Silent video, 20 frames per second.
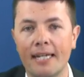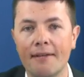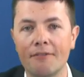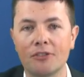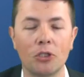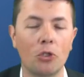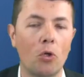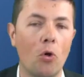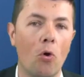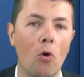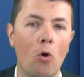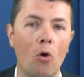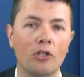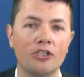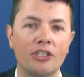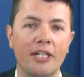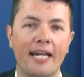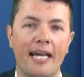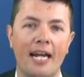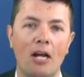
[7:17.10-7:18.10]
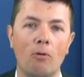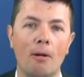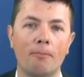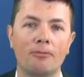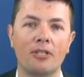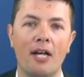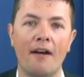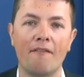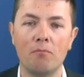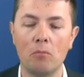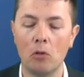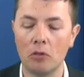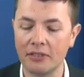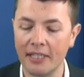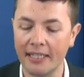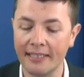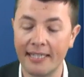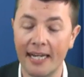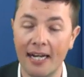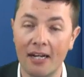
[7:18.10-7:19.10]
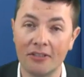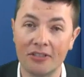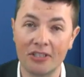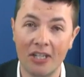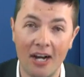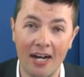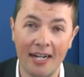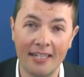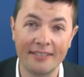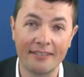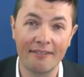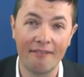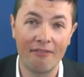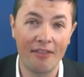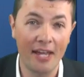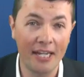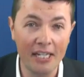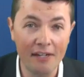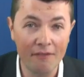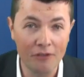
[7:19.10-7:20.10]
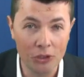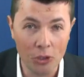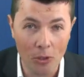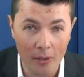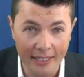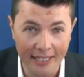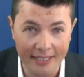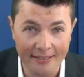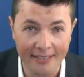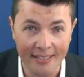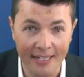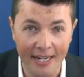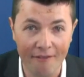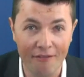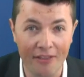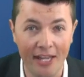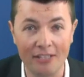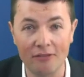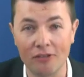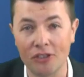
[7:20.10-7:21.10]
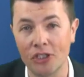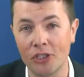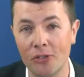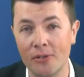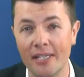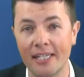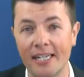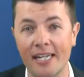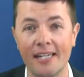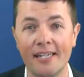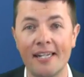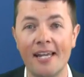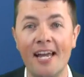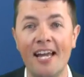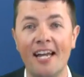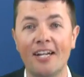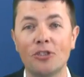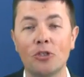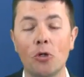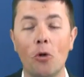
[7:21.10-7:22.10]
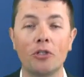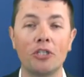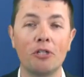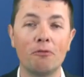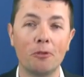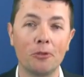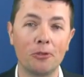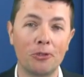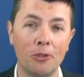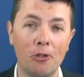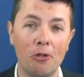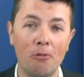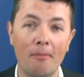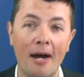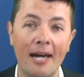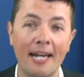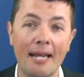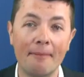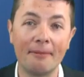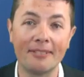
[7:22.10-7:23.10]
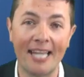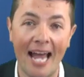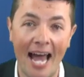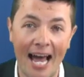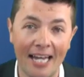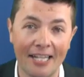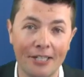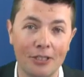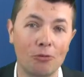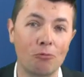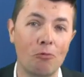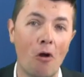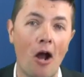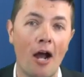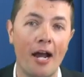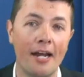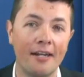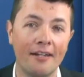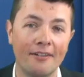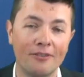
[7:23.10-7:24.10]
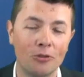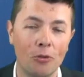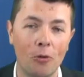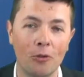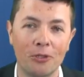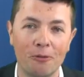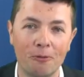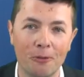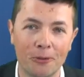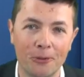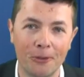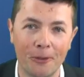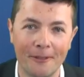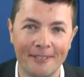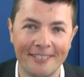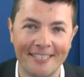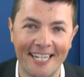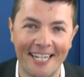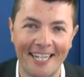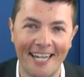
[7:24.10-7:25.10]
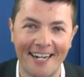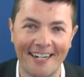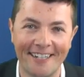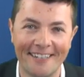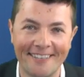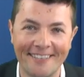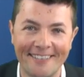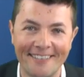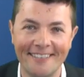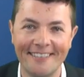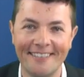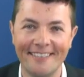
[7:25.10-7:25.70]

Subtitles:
Give us a call, check out our website for more details. Guys, thank you for joining in today. Thanks for tuning in. Talk to you real soon. My name is Alex Ryan. Talk to you real soon. See you later.